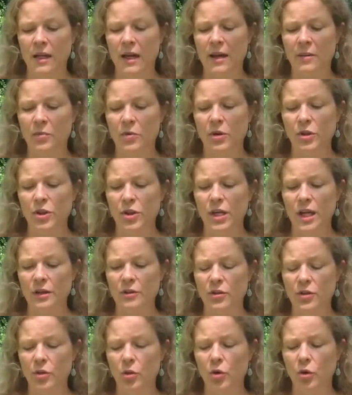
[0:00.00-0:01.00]
I watched
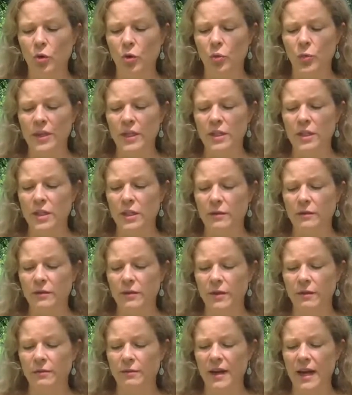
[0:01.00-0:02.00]
out of the hall window
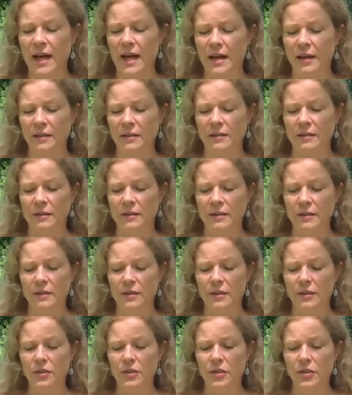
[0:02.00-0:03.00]
for the van.
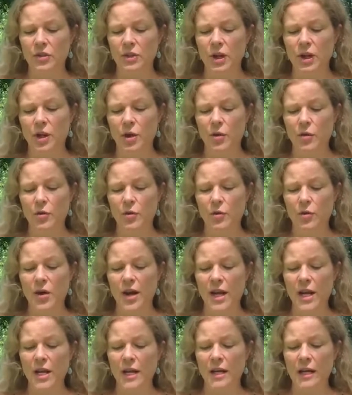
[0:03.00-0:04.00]
The slow
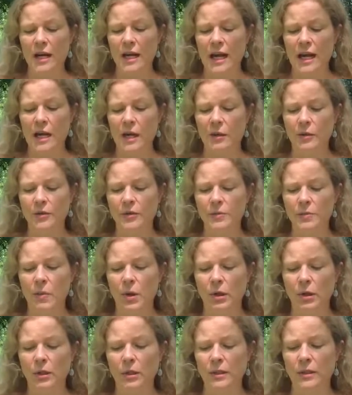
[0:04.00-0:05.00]
grey clouds
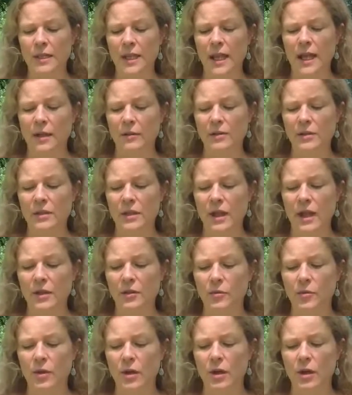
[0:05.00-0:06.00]
mottled the
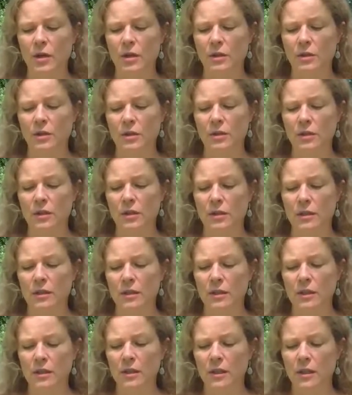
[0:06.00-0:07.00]
outside world.
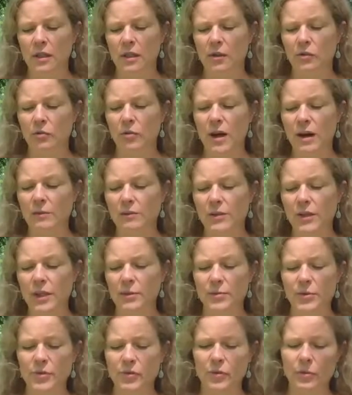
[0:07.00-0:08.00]
Ralph
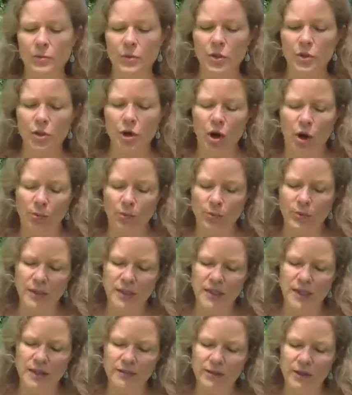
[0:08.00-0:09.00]
Gibbs from the shop
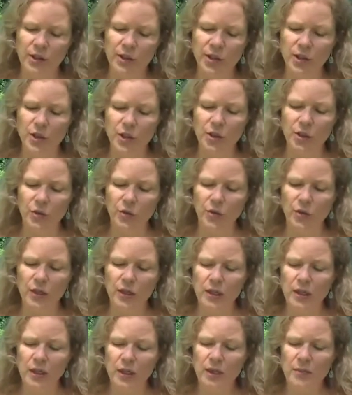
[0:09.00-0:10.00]
was leaving too,
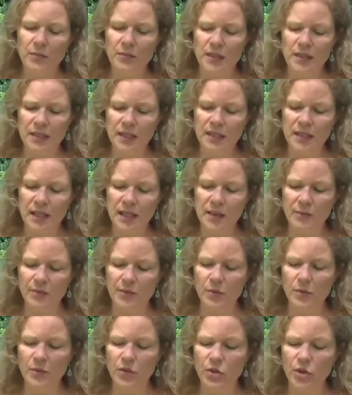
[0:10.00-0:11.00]
and Mrs.
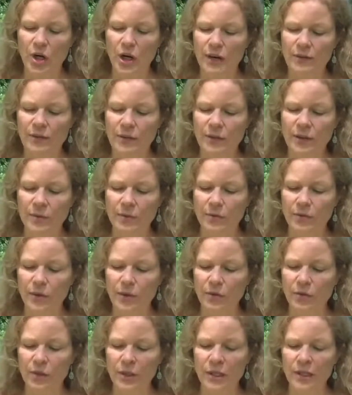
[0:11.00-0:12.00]
Gibbs was driving them
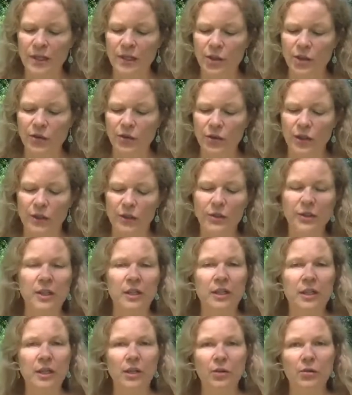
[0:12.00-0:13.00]
both to Lichfield
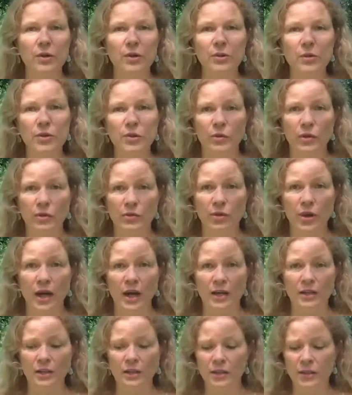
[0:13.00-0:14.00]
in her grocery
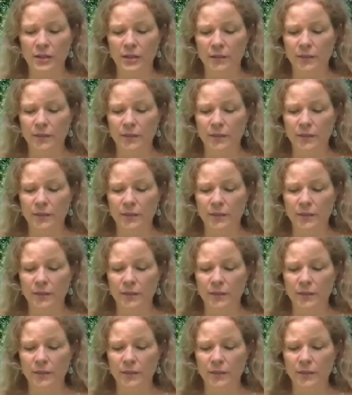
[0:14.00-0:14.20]
van.